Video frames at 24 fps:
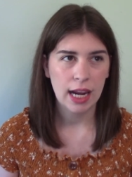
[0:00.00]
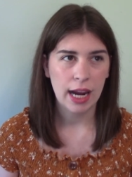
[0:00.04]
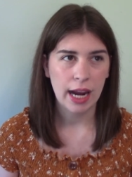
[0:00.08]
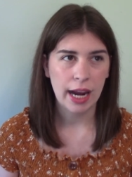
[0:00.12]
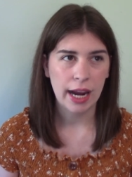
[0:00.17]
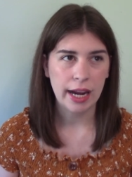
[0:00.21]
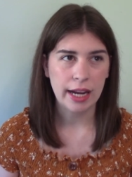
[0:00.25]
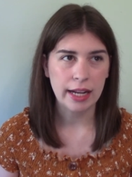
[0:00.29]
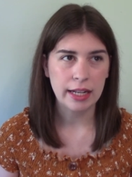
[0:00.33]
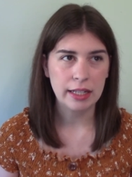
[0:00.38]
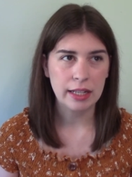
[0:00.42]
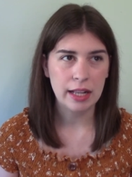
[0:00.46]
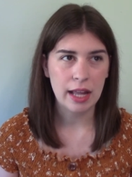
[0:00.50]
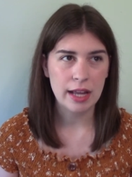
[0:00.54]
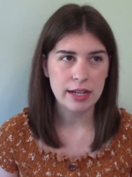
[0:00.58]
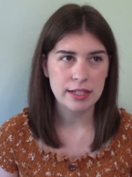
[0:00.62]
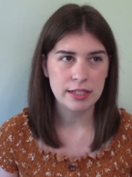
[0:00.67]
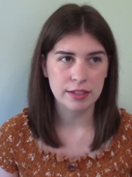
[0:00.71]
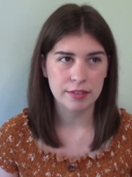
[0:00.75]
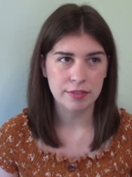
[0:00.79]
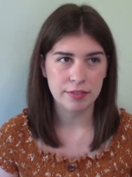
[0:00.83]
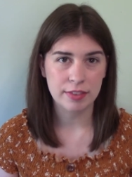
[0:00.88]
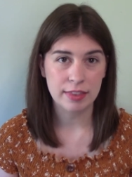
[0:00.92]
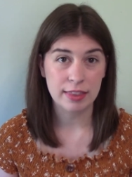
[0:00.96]
a
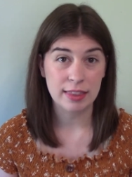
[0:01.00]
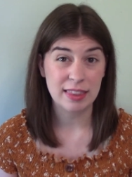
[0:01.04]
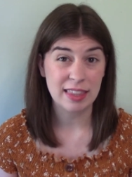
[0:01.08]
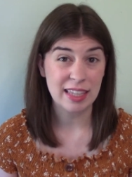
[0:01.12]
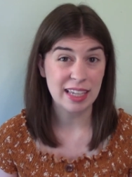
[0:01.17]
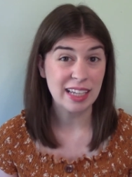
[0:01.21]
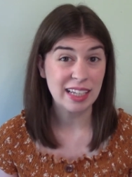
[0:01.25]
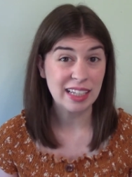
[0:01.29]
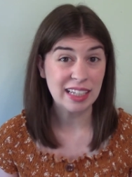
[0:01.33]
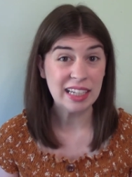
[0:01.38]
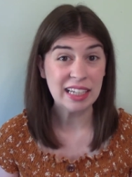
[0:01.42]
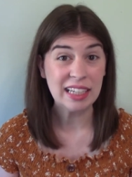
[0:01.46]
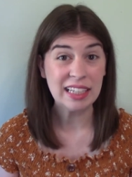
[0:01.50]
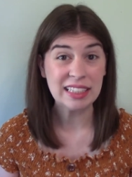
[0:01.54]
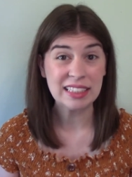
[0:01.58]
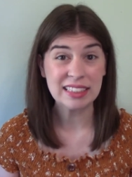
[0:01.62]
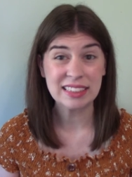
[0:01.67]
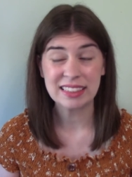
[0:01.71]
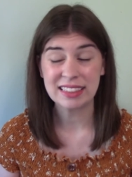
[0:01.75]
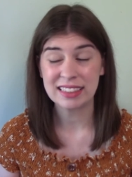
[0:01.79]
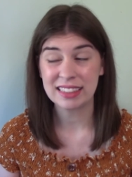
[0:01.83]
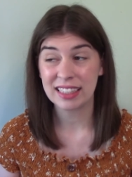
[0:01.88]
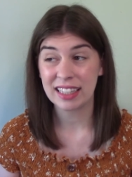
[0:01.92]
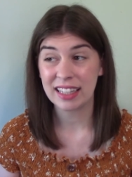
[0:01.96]
lot of
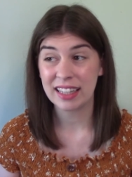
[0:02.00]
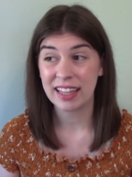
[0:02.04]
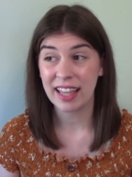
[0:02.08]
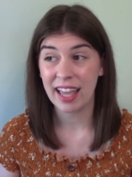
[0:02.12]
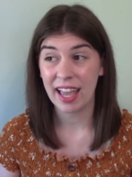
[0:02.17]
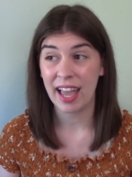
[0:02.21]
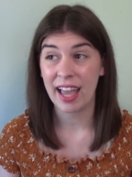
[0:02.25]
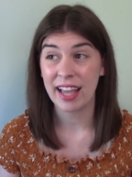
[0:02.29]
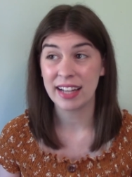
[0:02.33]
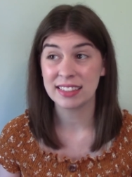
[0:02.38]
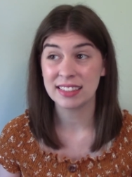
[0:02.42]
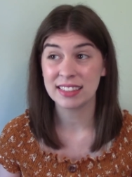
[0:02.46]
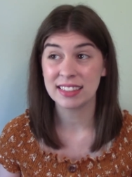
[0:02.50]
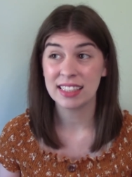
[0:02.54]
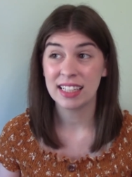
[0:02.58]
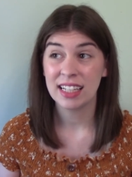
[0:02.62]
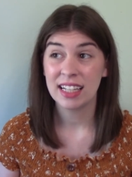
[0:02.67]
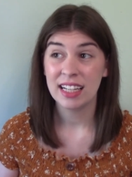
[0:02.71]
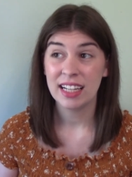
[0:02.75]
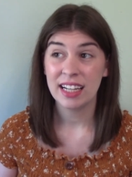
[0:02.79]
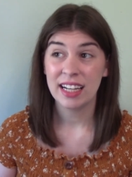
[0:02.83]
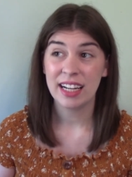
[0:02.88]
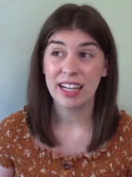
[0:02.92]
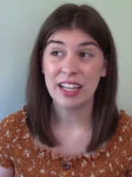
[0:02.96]
things that
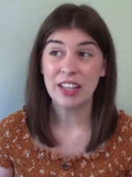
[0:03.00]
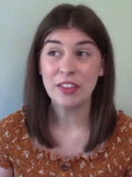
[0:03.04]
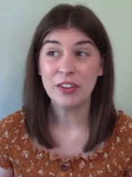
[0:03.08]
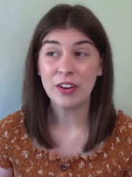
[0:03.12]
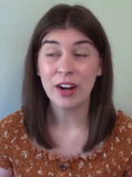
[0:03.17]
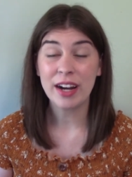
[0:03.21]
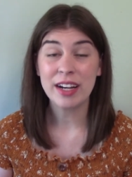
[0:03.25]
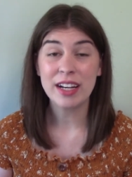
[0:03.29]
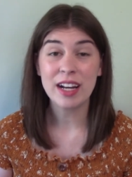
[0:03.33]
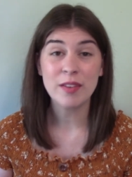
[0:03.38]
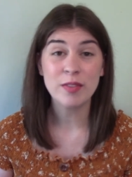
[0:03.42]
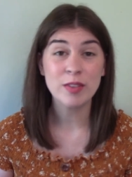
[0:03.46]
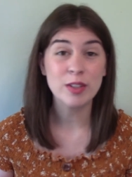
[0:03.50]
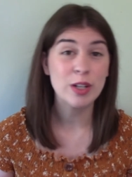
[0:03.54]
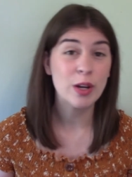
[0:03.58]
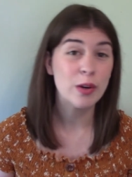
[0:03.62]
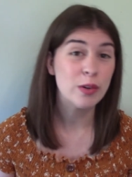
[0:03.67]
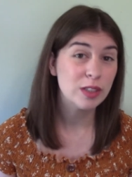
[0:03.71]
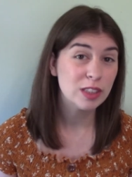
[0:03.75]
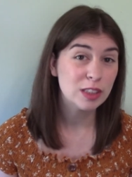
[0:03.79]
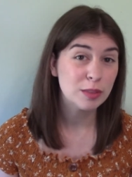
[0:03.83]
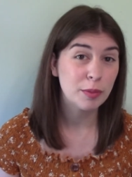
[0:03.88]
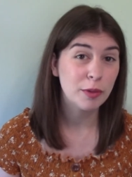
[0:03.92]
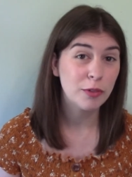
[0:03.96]
either I never
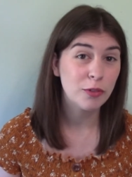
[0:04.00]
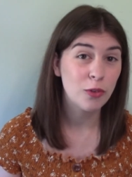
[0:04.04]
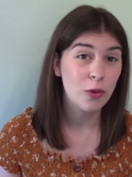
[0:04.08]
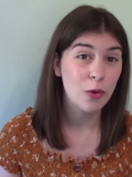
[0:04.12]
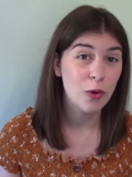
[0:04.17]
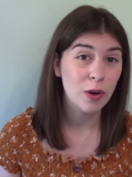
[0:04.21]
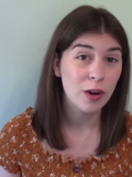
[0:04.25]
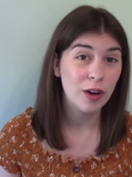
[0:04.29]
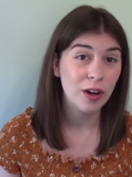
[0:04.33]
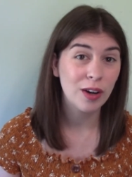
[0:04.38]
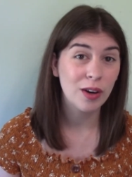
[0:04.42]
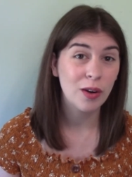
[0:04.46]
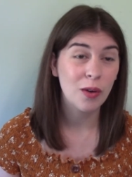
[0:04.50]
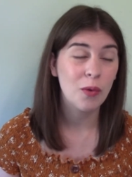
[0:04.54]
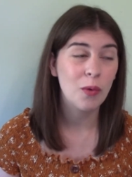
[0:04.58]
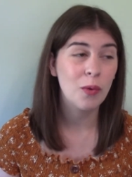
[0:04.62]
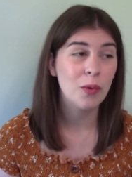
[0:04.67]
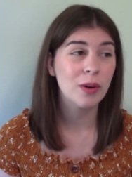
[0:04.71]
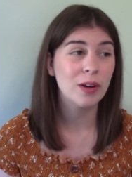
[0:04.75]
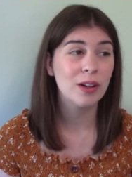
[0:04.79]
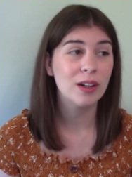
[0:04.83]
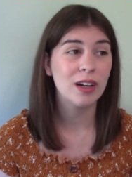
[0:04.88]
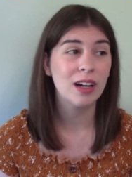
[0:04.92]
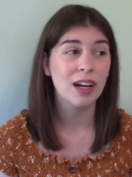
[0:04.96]
noticed before,
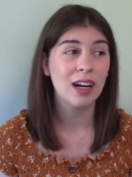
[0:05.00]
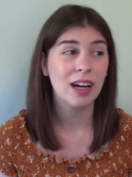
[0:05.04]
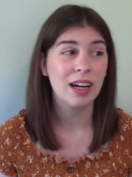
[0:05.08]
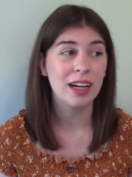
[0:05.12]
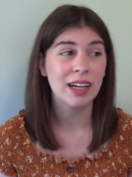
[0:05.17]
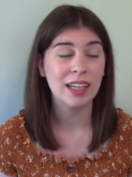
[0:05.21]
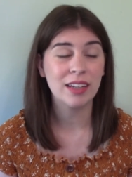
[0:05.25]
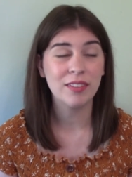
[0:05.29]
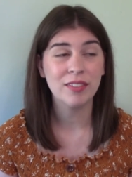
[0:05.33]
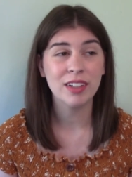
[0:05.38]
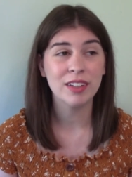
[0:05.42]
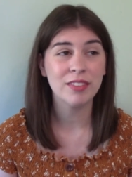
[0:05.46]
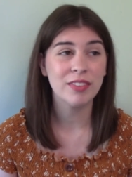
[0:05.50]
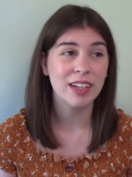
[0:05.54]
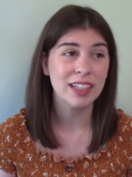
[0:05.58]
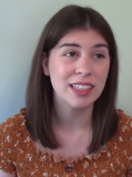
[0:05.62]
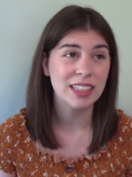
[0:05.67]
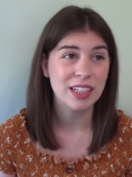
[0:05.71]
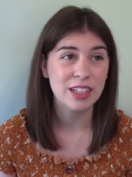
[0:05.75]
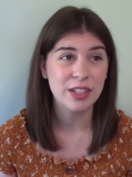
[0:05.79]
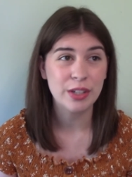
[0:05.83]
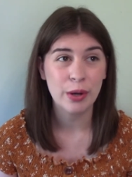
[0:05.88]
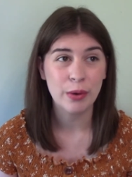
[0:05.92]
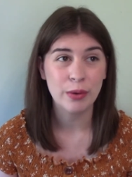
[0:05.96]
or even if I
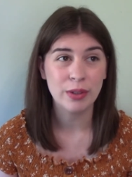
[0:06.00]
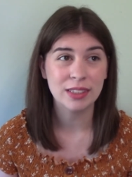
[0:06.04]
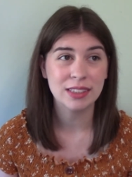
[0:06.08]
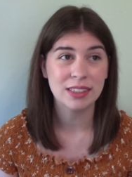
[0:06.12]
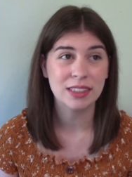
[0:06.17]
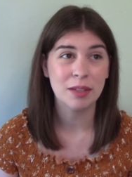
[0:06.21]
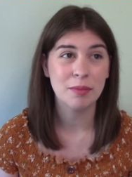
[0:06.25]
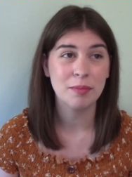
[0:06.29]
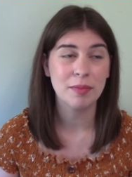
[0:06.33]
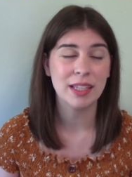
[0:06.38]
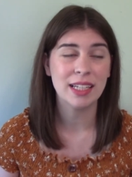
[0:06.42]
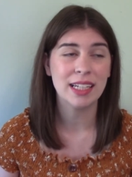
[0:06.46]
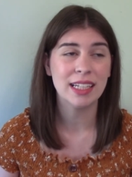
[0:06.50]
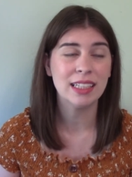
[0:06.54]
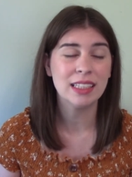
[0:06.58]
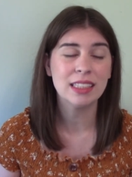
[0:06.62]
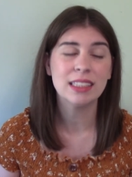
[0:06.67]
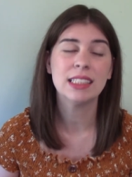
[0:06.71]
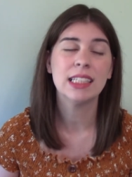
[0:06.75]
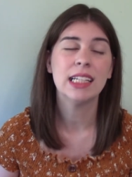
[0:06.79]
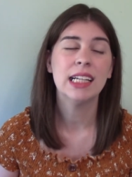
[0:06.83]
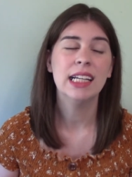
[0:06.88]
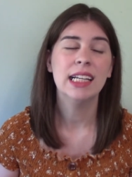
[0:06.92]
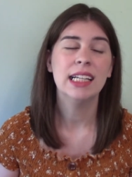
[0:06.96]
did notice them, they
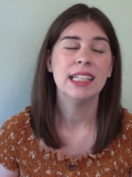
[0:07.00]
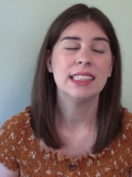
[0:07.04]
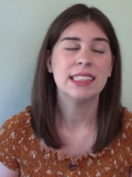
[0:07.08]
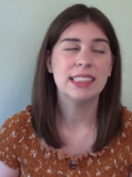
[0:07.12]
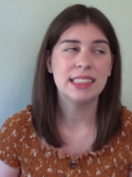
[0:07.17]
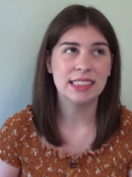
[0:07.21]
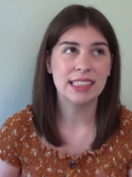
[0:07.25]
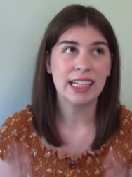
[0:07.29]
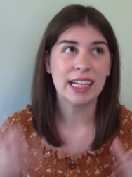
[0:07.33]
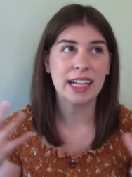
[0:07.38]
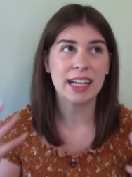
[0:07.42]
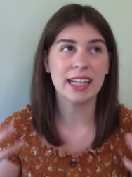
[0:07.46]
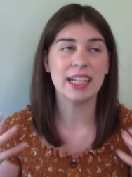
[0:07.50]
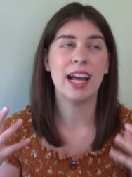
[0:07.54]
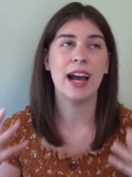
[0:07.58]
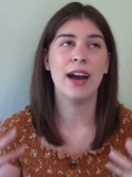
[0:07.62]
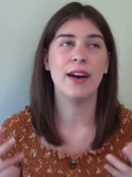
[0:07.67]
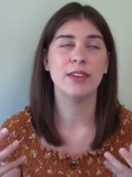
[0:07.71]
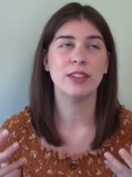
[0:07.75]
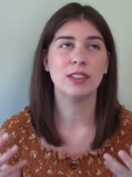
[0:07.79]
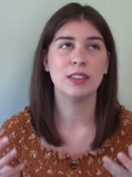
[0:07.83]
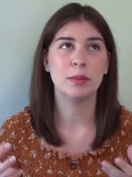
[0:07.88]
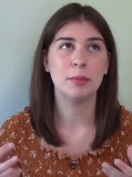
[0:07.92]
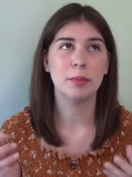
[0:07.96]
didn't stand
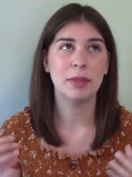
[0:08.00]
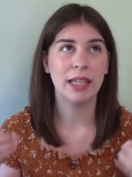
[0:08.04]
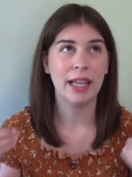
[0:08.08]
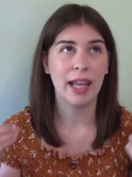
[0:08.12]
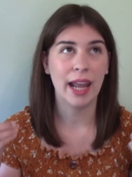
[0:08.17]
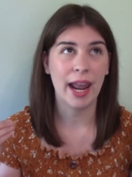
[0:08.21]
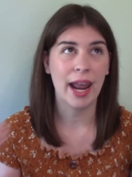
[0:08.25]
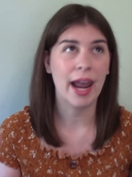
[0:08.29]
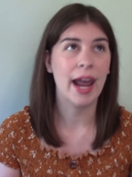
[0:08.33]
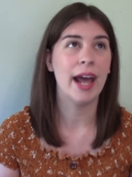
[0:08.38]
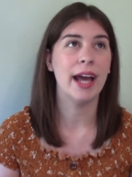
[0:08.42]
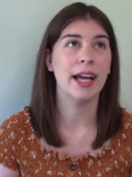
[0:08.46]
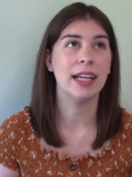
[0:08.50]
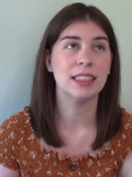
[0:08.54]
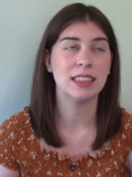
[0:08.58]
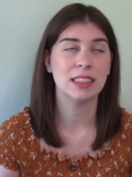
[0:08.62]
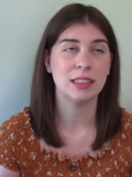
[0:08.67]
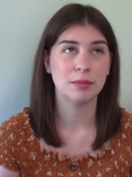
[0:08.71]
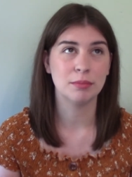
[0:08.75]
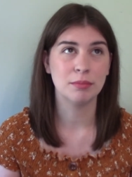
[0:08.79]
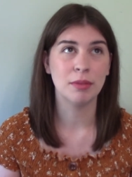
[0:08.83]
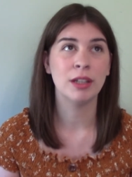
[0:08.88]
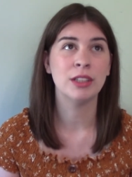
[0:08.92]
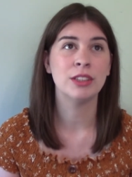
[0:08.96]
out to me
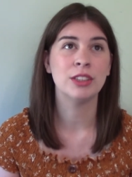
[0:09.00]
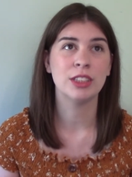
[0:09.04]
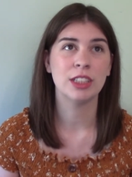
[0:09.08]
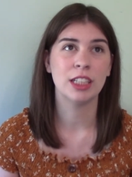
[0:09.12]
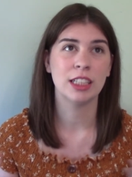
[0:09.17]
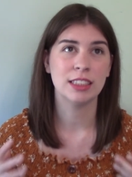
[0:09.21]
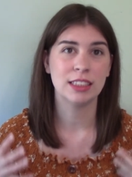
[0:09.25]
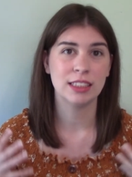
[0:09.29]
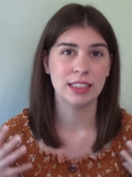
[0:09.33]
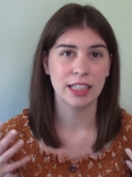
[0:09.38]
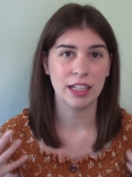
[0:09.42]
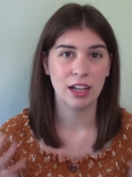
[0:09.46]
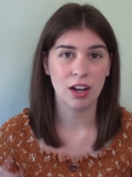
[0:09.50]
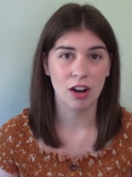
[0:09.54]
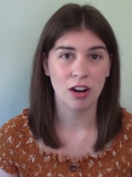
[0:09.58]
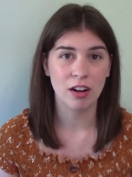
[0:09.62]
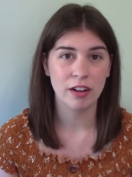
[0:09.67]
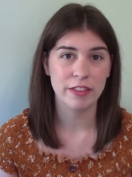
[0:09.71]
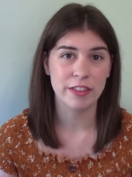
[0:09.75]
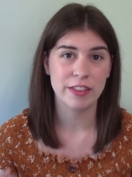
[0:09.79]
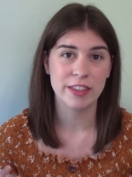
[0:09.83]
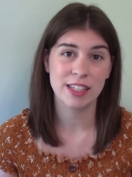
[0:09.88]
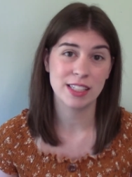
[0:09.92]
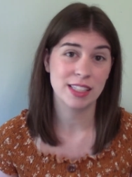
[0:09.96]
as much as they
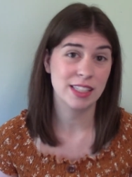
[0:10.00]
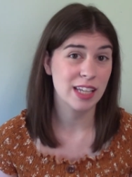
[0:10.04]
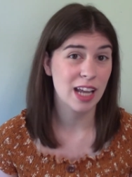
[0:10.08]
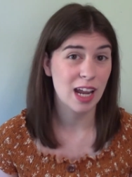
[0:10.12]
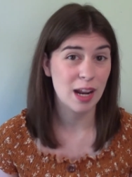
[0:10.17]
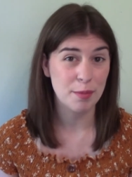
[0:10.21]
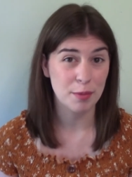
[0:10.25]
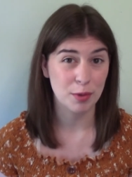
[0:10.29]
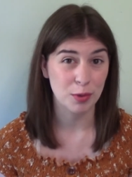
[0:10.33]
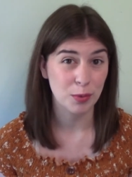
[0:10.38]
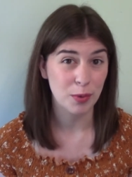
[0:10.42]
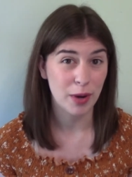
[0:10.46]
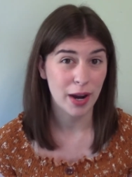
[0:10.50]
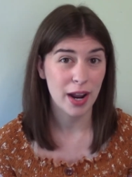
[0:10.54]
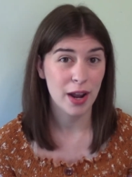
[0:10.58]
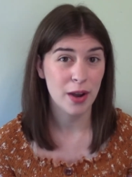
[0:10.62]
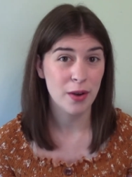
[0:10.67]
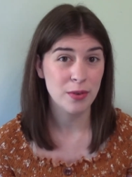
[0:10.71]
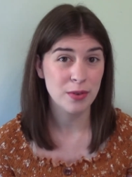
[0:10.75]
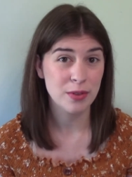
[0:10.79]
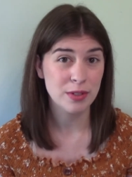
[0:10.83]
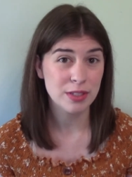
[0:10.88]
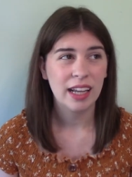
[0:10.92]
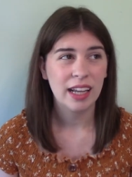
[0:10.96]
are this time
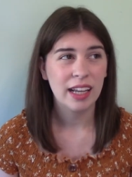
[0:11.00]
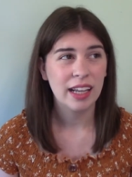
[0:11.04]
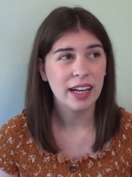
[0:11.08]
around.